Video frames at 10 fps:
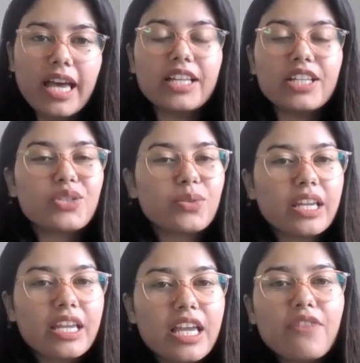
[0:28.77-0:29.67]
And
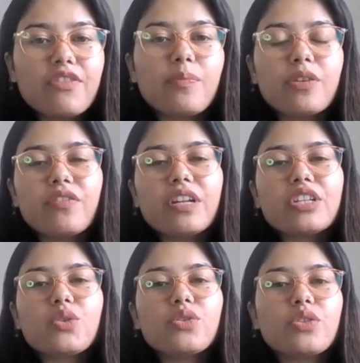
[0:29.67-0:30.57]
today, we are
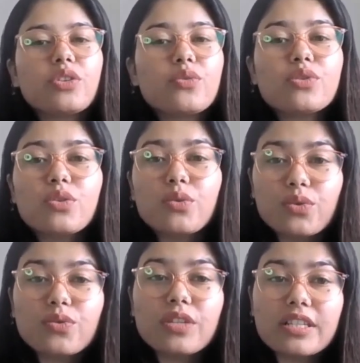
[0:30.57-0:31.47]
privileged to introduce you
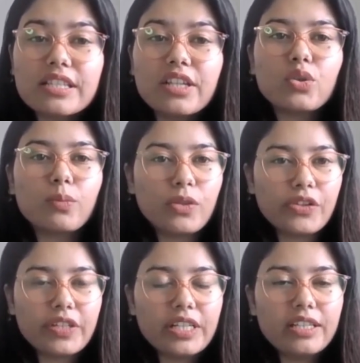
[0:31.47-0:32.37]
to Sasidhar
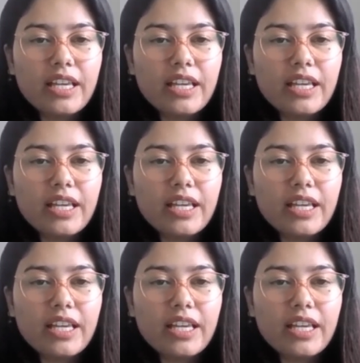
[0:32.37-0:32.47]
Thumuluri,